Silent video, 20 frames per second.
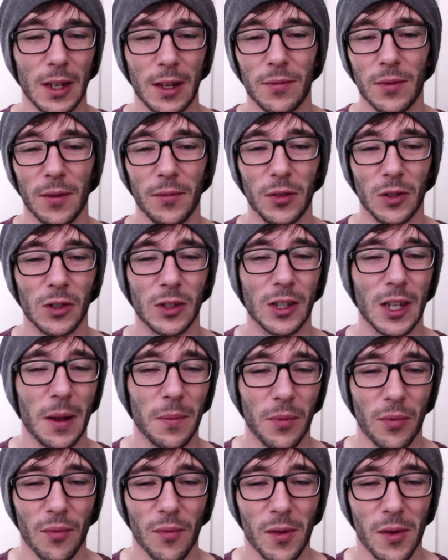even if you
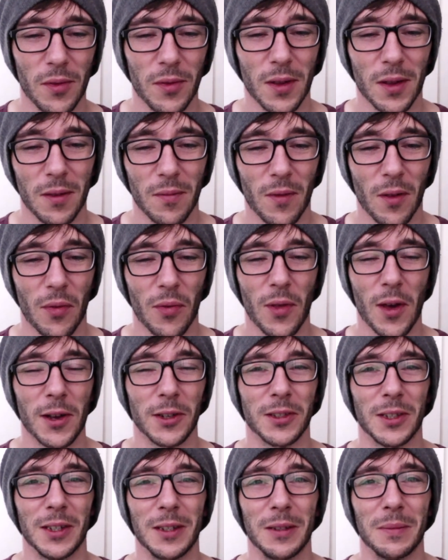skip through the
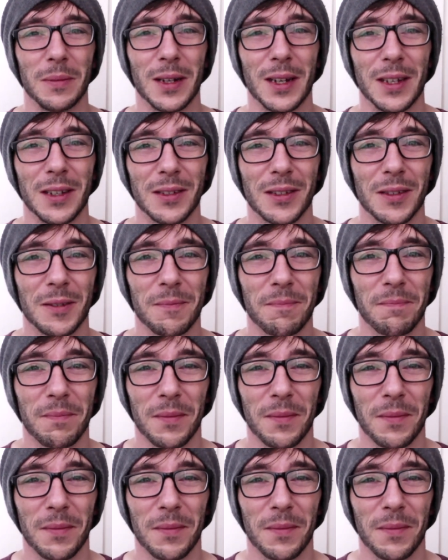13 minutes.